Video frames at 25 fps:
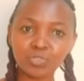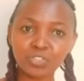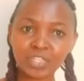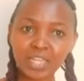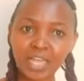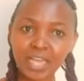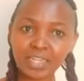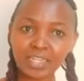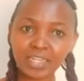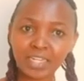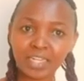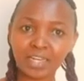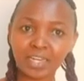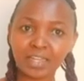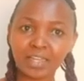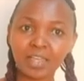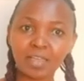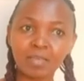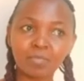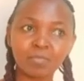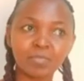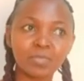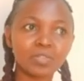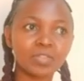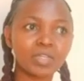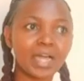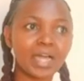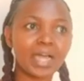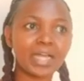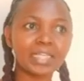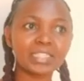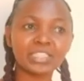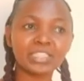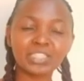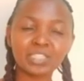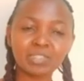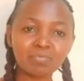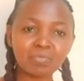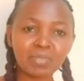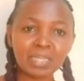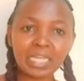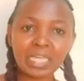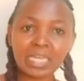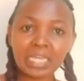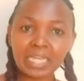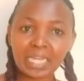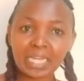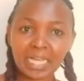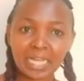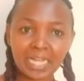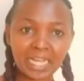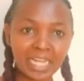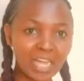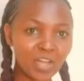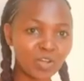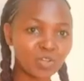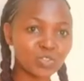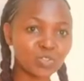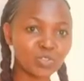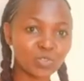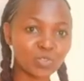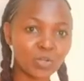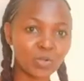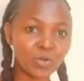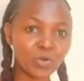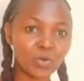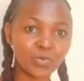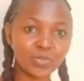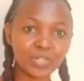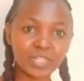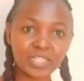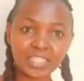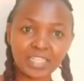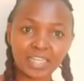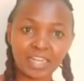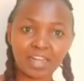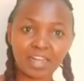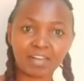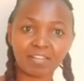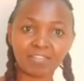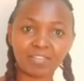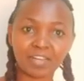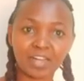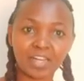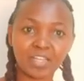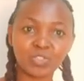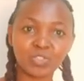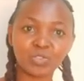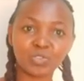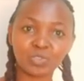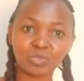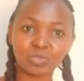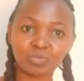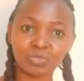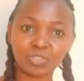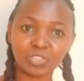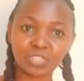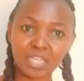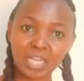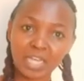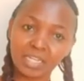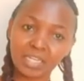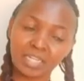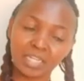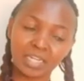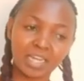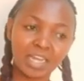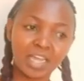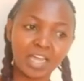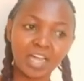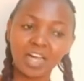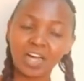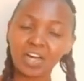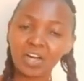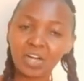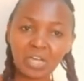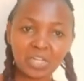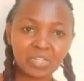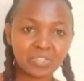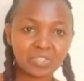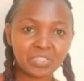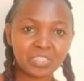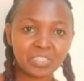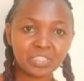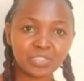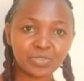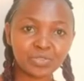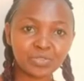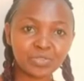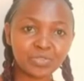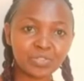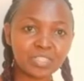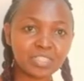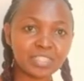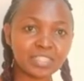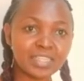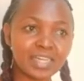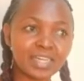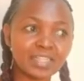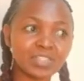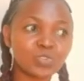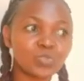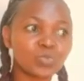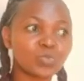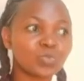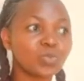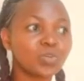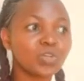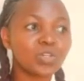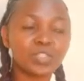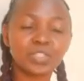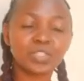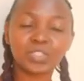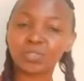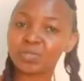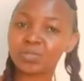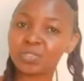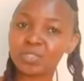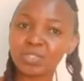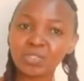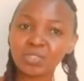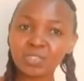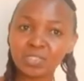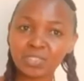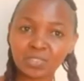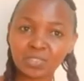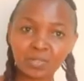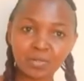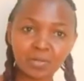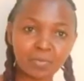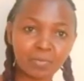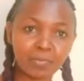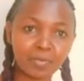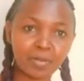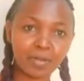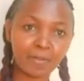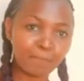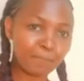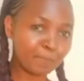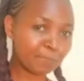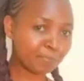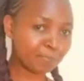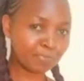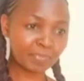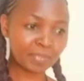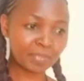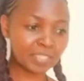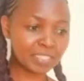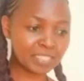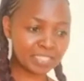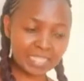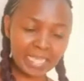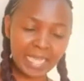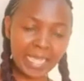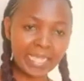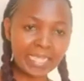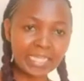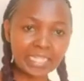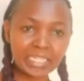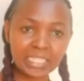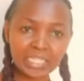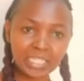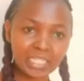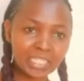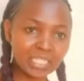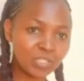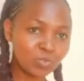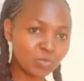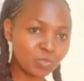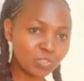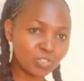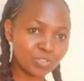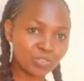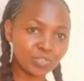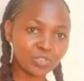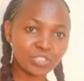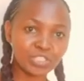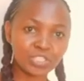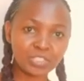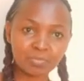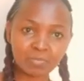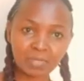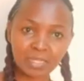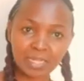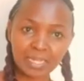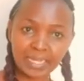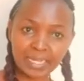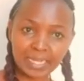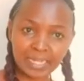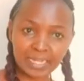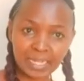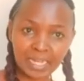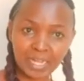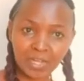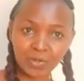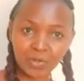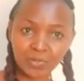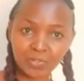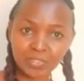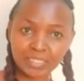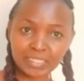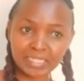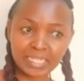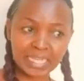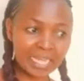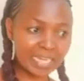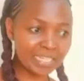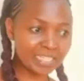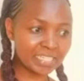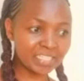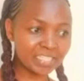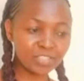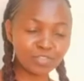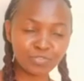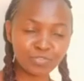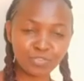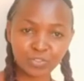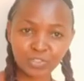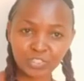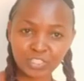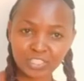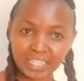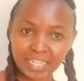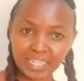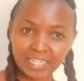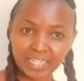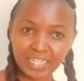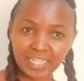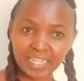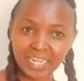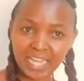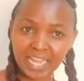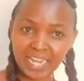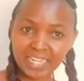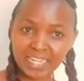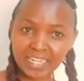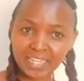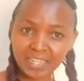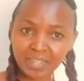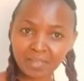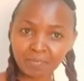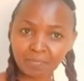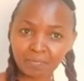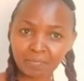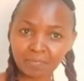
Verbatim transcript: channel. A Gmail account already have a YouTube channel. All you need to do is just to go to YouTube, sign in with your Gmail account and give your channel a name.